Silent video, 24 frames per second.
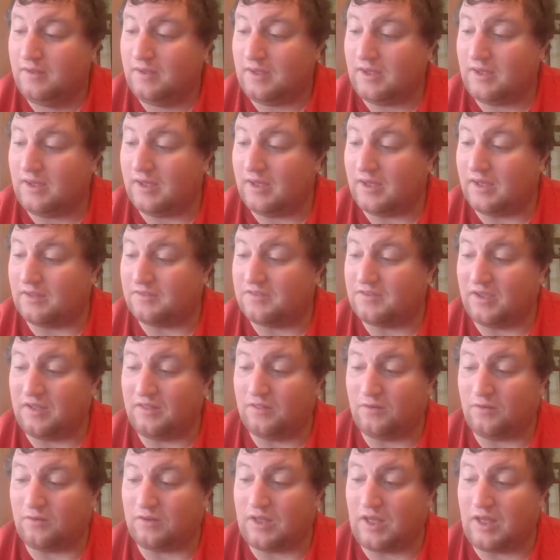
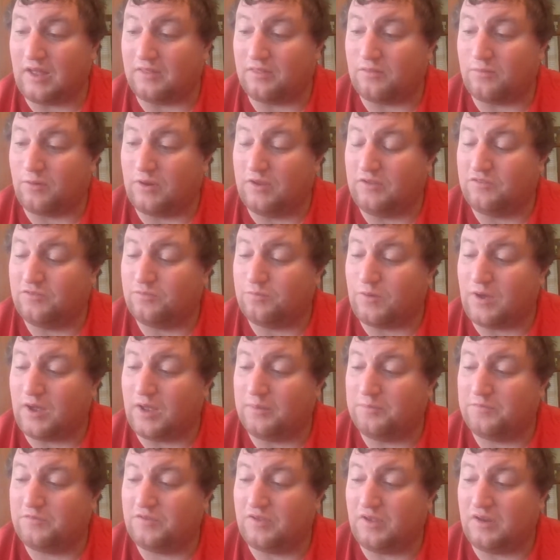Taylor got 3
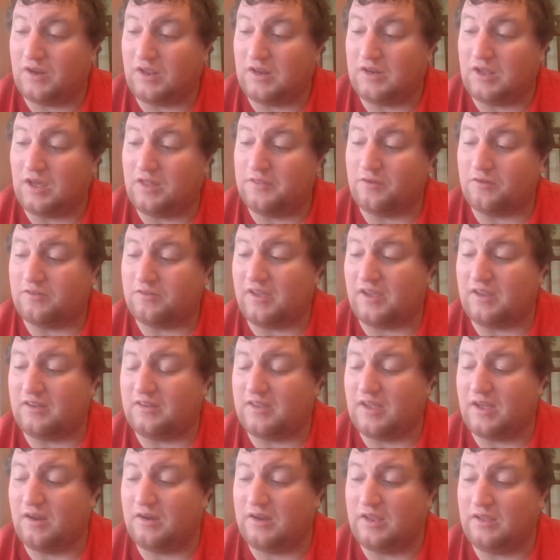swipes and another
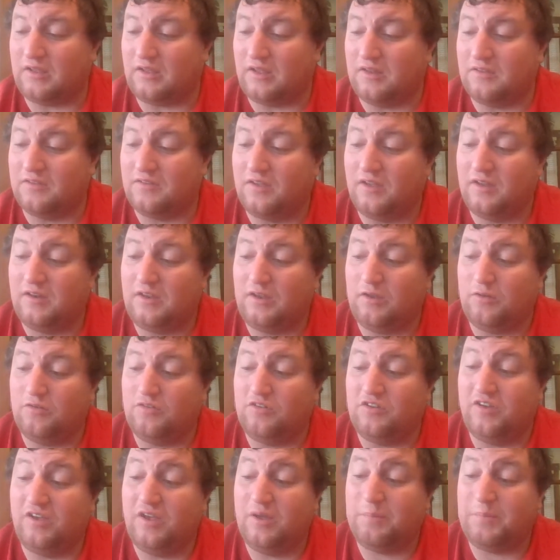takedown. He continued
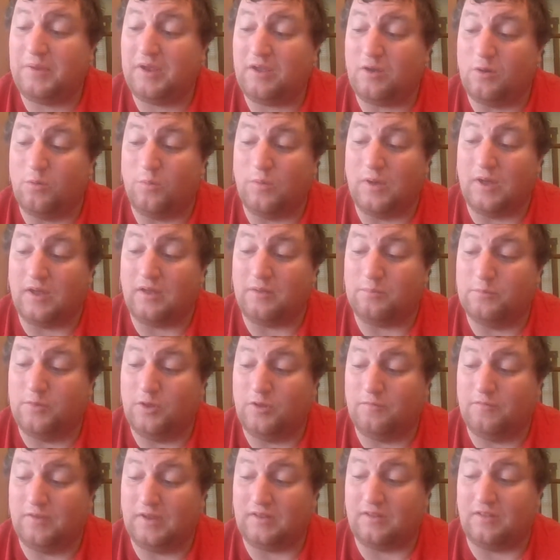chipping away,
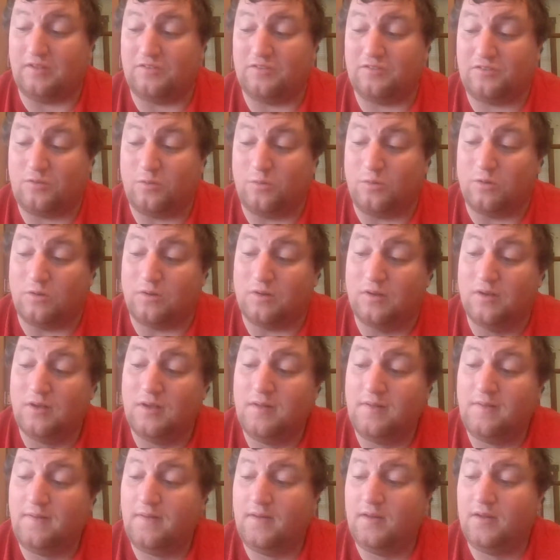moving the score
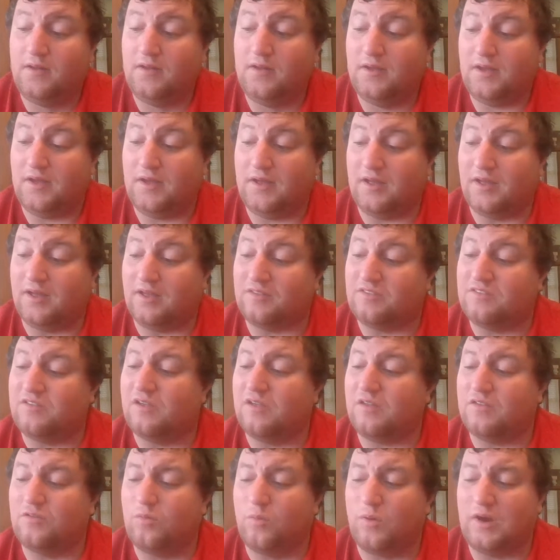
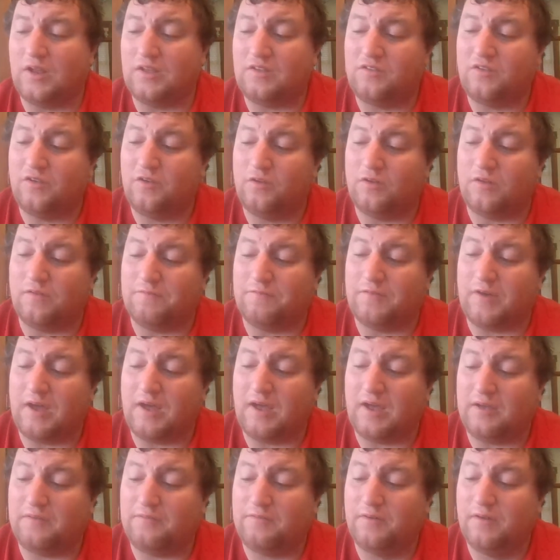to
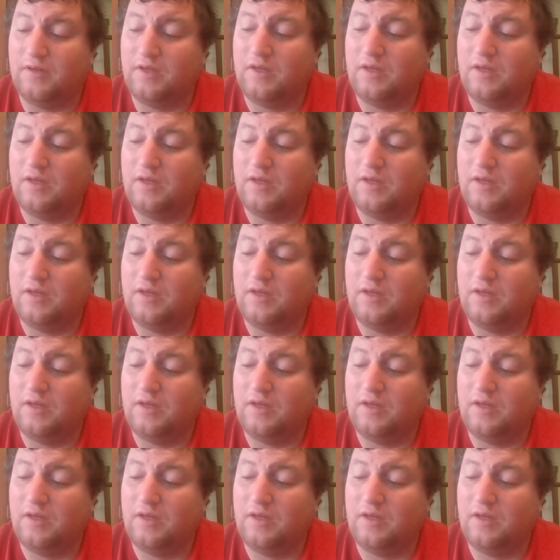22-5